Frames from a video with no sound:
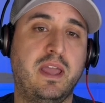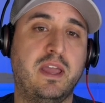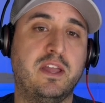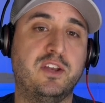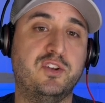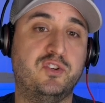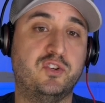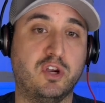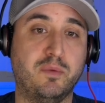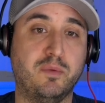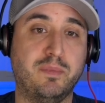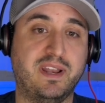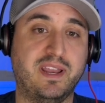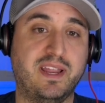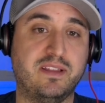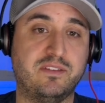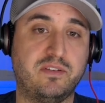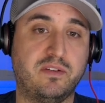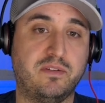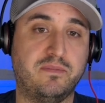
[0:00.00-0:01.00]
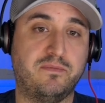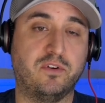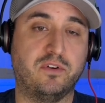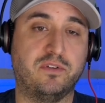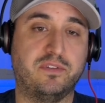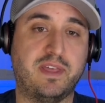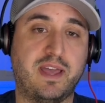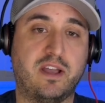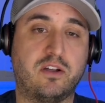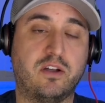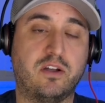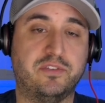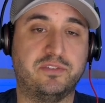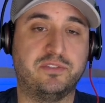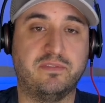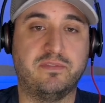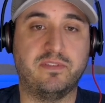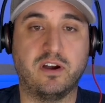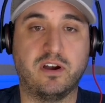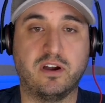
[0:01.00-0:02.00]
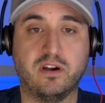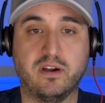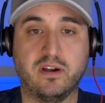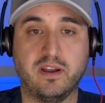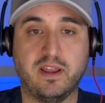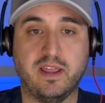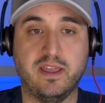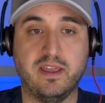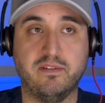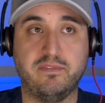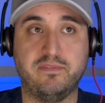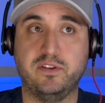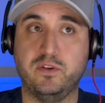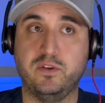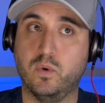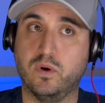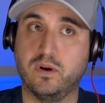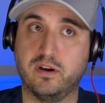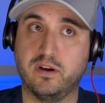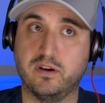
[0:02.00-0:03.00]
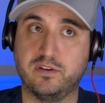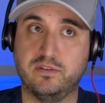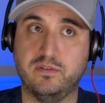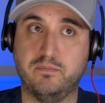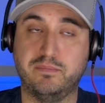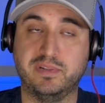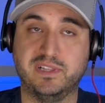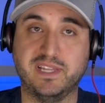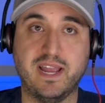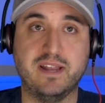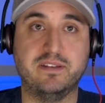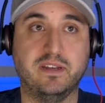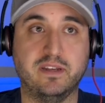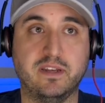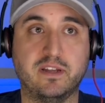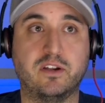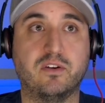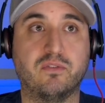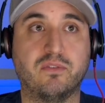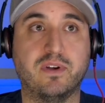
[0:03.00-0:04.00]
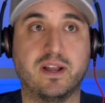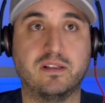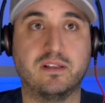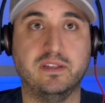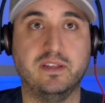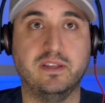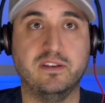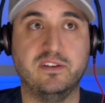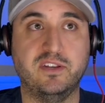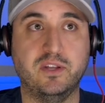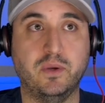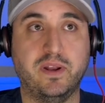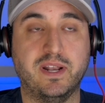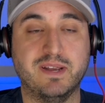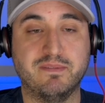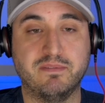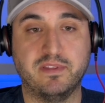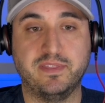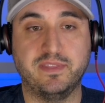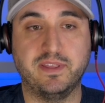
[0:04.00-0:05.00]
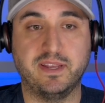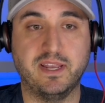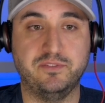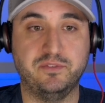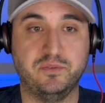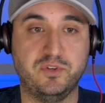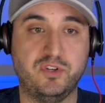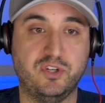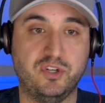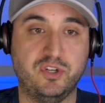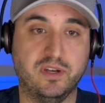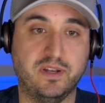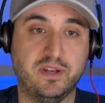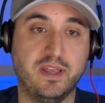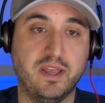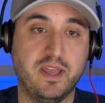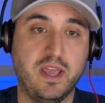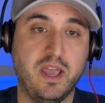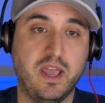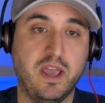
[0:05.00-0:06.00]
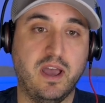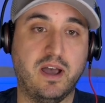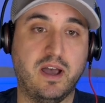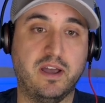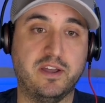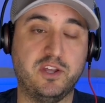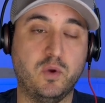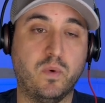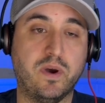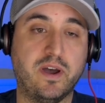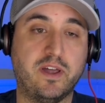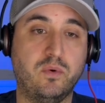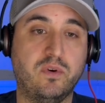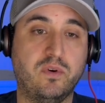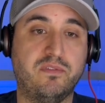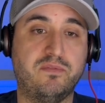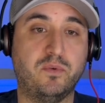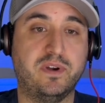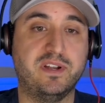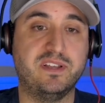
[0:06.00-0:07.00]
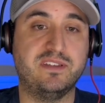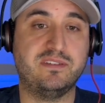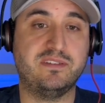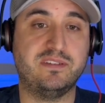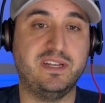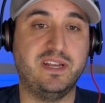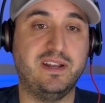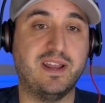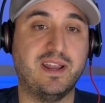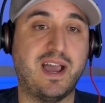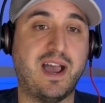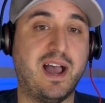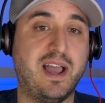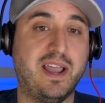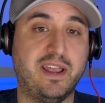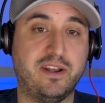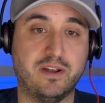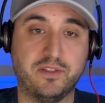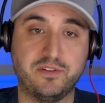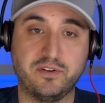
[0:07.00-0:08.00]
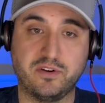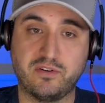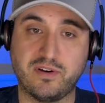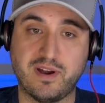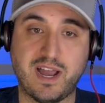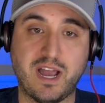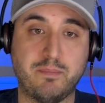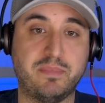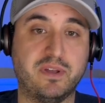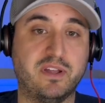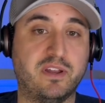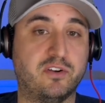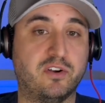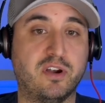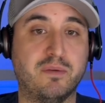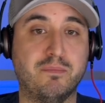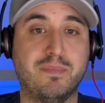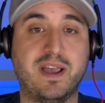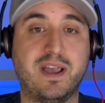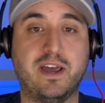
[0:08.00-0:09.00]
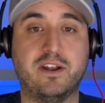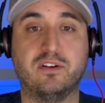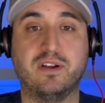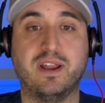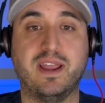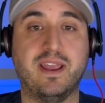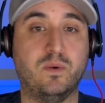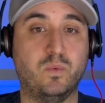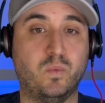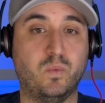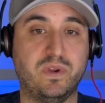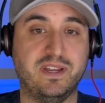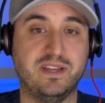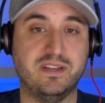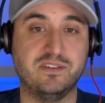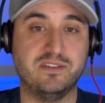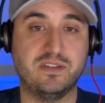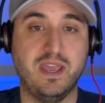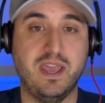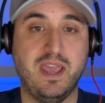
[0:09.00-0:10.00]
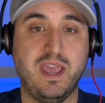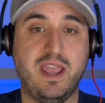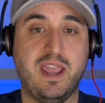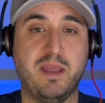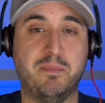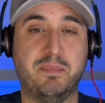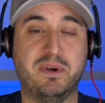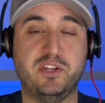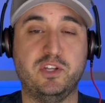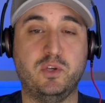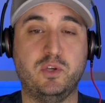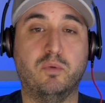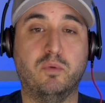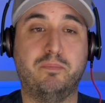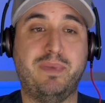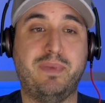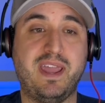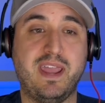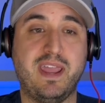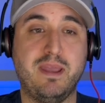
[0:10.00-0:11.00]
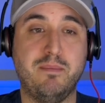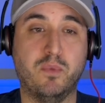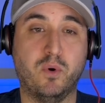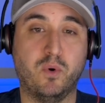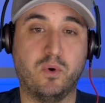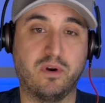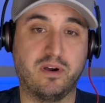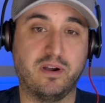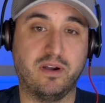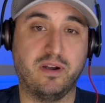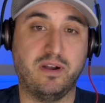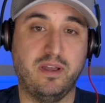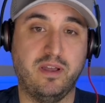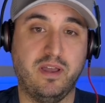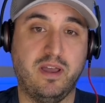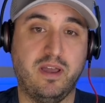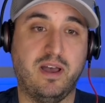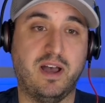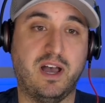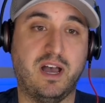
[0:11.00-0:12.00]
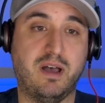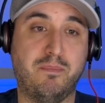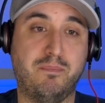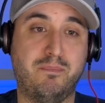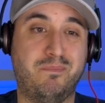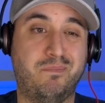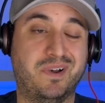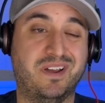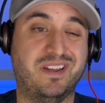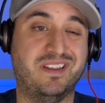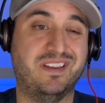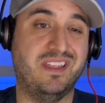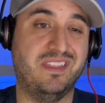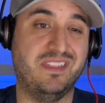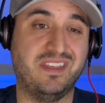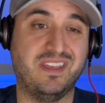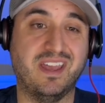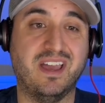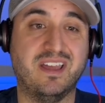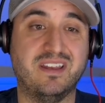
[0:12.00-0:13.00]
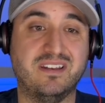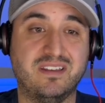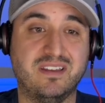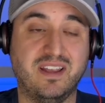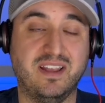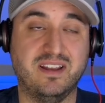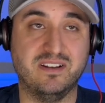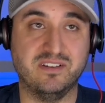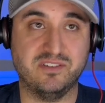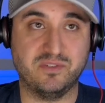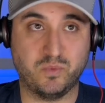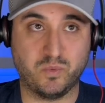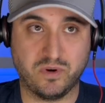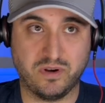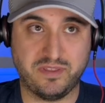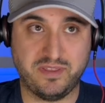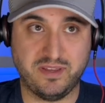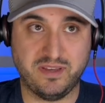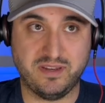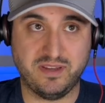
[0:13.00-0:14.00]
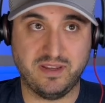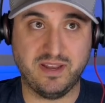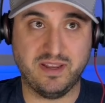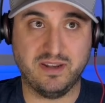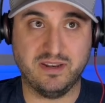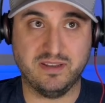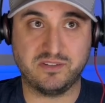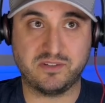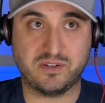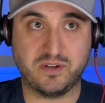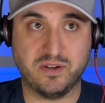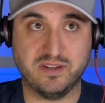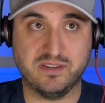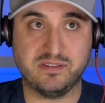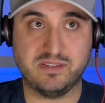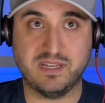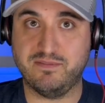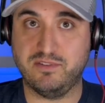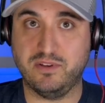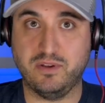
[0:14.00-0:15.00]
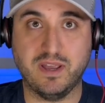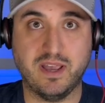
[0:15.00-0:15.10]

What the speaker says: germinate for that cultivar if you are planting it correctly and doing everything as you should. You want to avoid seed high in other crop, inert matter, and weeds, but you will pay more, but in the end, it is worth it, and it's going to save you